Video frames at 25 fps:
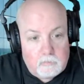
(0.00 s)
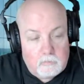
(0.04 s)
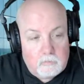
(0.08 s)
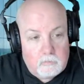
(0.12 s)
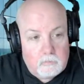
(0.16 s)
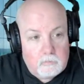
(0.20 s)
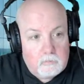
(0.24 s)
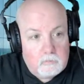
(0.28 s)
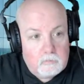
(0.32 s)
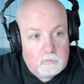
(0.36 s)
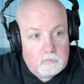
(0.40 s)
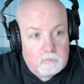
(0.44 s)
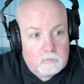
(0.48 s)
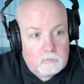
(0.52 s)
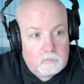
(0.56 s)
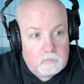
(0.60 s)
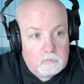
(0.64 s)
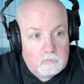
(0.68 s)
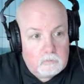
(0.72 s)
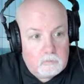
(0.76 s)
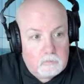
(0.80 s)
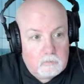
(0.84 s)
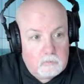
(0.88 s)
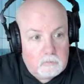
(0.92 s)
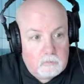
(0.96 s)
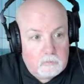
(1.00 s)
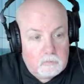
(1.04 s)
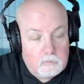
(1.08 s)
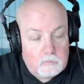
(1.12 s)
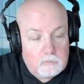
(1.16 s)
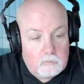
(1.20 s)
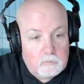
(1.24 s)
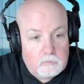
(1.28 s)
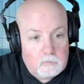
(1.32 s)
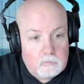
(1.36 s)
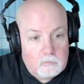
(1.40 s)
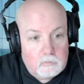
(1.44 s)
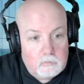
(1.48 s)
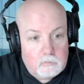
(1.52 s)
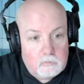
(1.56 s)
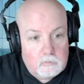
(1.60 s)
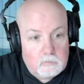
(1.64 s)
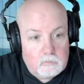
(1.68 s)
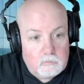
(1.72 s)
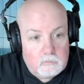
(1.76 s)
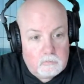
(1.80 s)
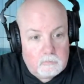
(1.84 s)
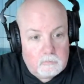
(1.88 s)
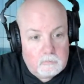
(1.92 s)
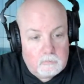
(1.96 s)

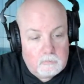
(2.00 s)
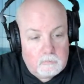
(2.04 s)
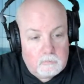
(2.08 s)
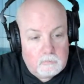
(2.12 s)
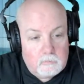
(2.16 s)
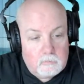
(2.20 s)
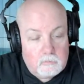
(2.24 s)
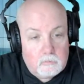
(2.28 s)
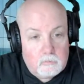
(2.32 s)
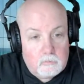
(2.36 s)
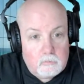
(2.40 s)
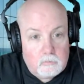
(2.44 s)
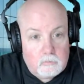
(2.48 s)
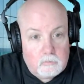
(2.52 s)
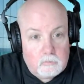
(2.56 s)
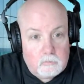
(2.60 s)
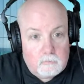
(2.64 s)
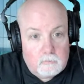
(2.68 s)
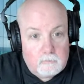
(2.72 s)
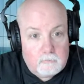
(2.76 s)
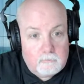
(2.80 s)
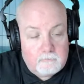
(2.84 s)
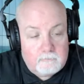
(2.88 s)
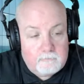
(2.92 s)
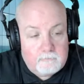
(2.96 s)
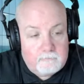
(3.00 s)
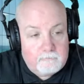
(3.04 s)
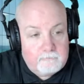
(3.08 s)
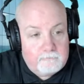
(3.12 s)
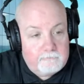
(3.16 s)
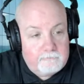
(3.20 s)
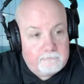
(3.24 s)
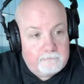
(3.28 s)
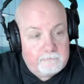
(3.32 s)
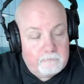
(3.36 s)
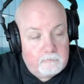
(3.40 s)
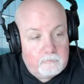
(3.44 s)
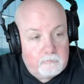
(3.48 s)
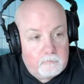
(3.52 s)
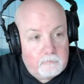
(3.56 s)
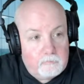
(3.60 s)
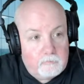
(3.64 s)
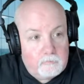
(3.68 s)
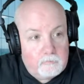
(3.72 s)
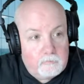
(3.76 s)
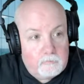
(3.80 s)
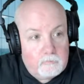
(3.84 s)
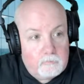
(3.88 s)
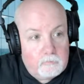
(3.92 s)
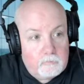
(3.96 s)

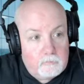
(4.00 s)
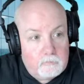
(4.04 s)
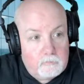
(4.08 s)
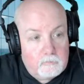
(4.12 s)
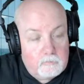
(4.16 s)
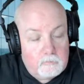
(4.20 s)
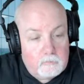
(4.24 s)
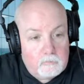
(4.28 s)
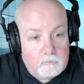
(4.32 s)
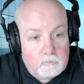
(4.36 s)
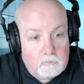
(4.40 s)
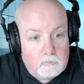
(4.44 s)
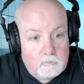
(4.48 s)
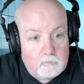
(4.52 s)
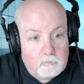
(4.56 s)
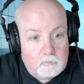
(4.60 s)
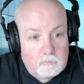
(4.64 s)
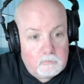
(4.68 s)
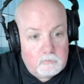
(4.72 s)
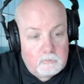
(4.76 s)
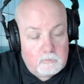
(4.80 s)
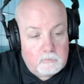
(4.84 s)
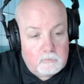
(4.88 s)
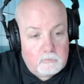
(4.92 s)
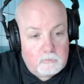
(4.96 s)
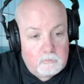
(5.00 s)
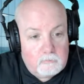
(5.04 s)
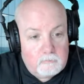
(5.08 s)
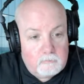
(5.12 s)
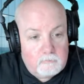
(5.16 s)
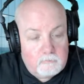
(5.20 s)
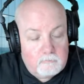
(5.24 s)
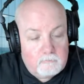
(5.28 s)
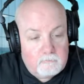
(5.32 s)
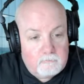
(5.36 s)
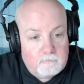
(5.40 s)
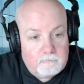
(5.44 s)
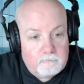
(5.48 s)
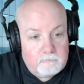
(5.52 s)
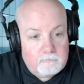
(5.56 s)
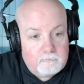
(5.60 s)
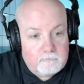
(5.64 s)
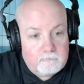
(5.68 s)
(silent)